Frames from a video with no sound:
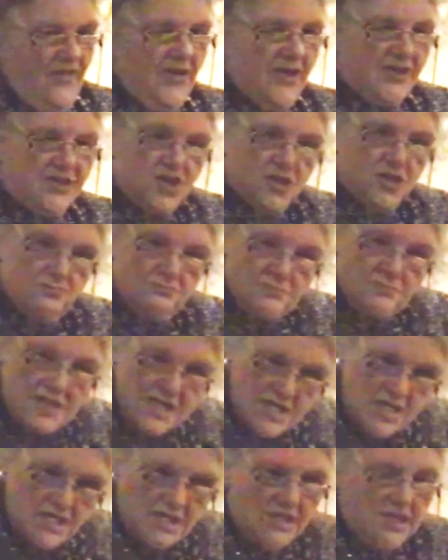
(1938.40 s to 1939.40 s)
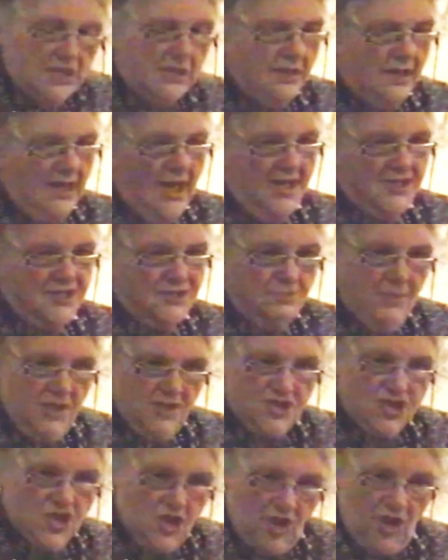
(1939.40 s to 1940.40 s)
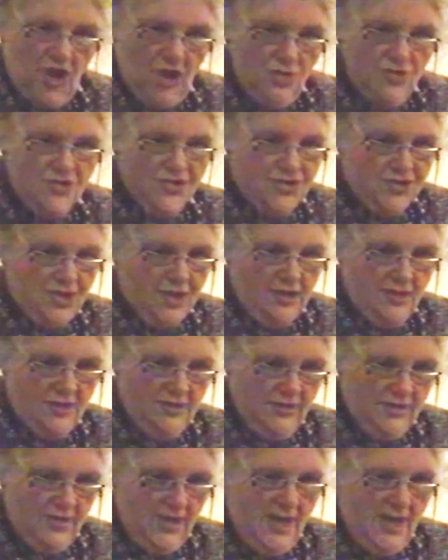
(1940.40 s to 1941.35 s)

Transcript: that to me gets much closer,